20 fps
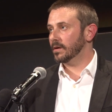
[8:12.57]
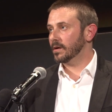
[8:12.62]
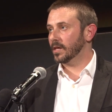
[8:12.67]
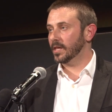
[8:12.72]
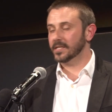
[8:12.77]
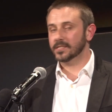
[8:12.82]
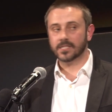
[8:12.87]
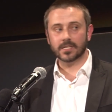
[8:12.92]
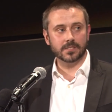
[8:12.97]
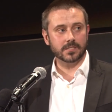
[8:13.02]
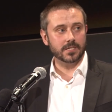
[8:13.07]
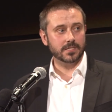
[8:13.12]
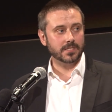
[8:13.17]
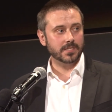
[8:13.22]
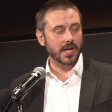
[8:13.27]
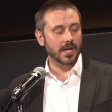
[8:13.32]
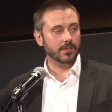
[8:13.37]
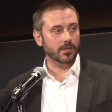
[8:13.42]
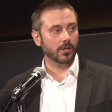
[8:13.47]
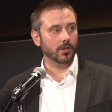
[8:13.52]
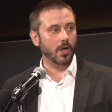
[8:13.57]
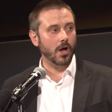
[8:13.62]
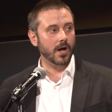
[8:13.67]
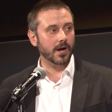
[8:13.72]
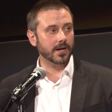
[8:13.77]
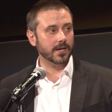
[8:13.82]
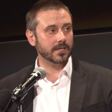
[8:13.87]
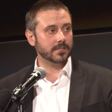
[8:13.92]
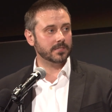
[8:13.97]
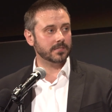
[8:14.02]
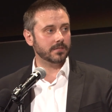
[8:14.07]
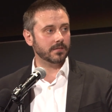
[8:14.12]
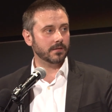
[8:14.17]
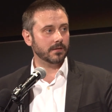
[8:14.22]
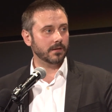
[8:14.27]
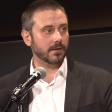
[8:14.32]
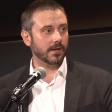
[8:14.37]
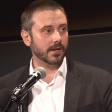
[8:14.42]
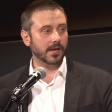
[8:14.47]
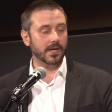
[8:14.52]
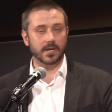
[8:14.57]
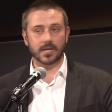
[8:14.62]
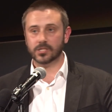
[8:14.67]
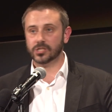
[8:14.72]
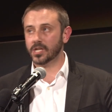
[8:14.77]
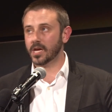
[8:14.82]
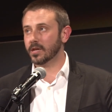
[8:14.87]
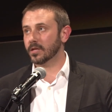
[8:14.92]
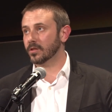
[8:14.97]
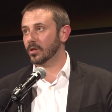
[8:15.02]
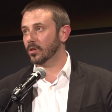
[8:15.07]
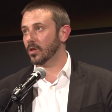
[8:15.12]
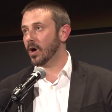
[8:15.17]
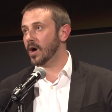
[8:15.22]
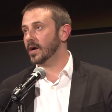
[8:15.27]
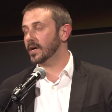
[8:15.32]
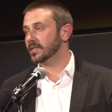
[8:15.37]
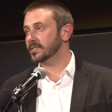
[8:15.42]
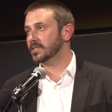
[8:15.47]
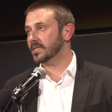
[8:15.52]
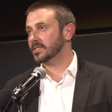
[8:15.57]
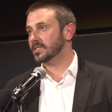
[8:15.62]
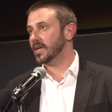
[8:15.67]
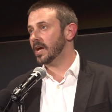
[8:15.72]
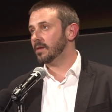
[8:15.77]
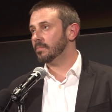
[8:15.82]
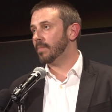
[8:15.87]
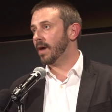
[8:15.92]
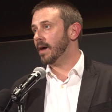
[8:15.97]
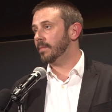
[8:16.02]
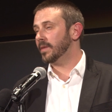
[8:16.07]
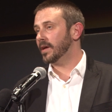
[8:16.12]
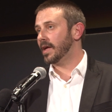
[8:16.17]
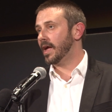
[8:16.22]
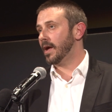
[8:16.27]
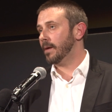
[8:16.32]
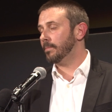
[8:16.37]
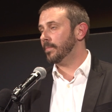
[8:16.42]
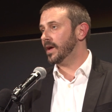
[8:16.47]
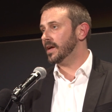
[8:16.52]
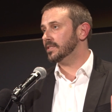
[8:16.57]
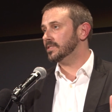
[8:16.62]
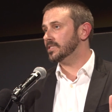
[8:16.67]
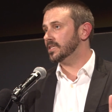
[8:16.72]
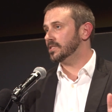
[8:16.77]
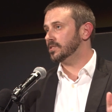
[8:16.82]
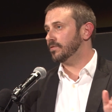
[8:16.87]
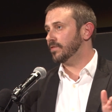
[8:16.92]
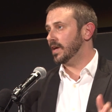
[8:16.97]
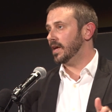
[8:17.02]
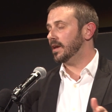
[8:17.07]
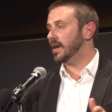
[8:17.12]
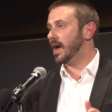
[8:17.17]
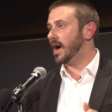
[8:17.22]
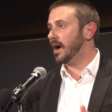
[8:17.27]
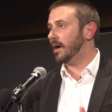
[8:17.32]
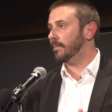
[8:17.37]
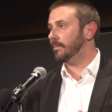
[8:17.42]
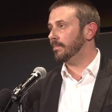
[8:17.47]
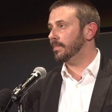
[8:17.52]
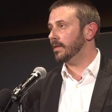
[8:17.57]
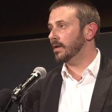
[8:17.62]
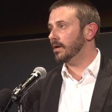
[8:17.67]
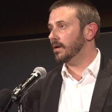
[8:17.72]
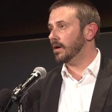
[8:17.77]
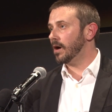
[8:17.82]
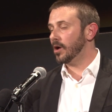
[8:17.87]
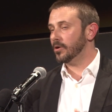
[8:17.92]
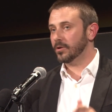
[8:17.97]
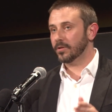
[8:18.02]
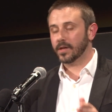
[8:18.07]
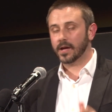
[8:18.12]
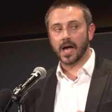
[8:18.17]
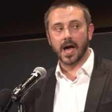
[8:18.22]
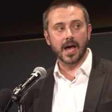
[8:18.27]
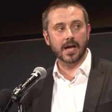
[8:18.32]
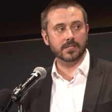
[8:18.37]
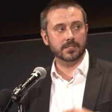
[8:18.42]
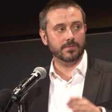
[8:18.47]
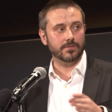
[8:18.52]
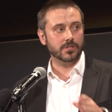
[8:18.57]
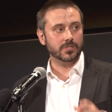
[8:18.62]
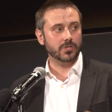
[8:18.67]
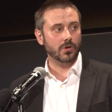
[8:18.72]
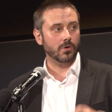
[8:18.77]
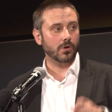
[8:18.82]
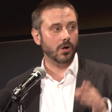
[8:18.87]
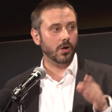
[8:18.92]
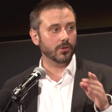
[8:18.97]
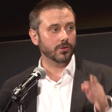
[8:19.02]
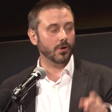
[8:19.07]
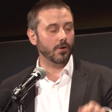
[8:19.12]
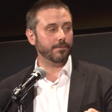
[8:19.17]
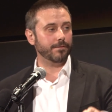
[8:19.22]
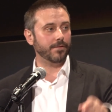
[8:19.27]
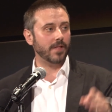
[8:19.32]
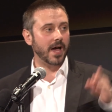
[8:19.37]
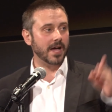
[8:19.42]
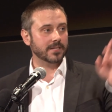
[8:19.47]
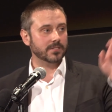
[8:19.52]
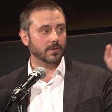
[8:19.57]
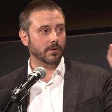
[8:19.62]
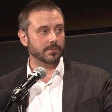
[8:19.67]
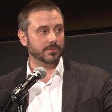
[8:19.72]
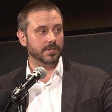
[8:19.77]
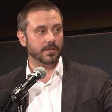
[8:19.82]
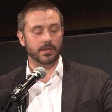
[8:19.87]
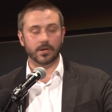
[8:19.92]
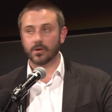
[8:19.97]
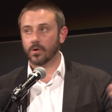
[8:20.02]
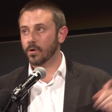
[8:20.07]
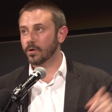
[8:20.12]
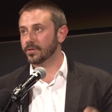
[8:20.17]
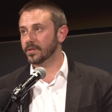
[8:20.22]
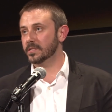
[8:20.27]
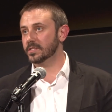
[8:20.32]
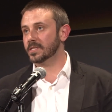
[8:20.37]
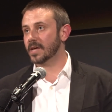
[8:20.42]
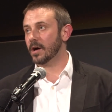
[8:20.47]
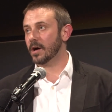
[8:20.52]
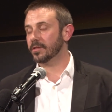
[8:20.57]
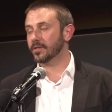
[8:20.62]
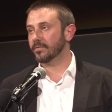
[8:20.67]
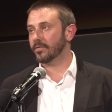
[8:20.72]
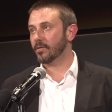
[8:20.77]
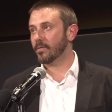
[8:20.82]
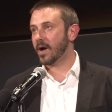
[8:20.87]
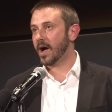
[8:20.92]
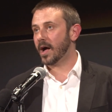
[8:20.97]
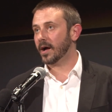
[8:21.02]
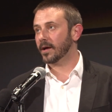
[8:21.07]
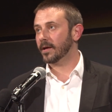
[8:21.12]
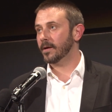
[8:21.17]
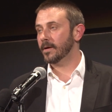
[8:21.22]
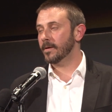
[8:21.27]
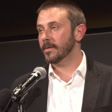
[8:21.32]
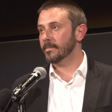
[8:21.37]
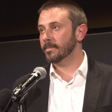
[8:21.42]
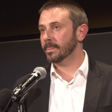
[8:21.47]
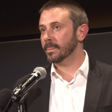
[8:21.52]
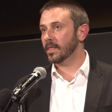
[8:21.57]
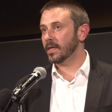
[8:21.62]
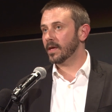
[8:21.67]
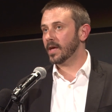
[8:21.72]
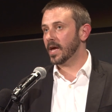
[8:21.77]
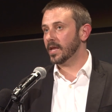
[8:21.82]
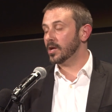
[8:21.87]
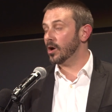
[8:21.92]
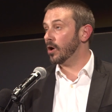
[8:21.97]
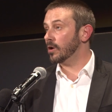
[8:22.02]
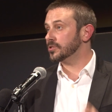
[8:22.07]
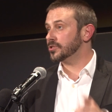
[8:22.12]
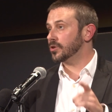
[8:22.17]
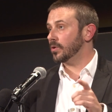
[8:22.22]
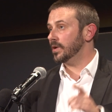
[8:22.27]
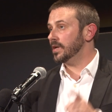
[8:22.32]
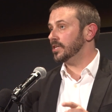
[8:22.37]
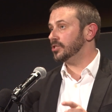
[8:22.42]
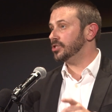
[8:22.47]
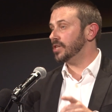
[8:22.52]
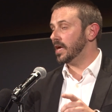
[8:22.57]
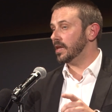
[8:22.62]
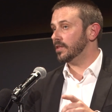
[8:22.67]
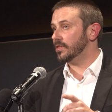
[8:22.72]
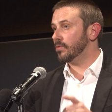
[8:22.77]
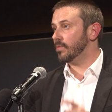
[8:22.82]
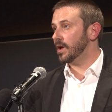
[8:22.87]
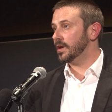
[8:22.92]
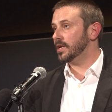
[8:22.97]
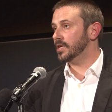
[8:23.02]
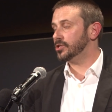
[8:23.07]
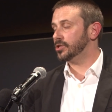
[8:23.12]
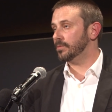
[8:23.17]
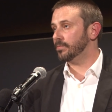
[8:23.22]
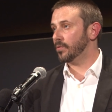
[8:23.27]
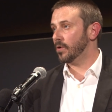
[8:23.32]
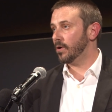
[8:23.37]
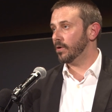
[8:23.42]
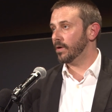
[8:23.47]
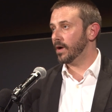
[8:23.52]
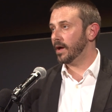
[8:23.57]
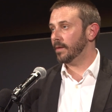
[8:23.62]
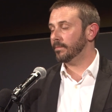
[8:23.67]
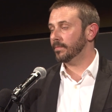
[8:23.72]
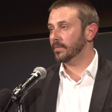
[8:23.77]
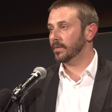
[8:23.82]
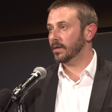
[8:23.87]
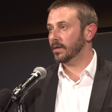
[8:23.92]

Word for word: Clinton sustained the longest, uh, initiated the longest sustained bombing campaign since Vietnam under the guise of the so-called no-fly zones in the north and south of Iraq. And he also initiated the rendition program.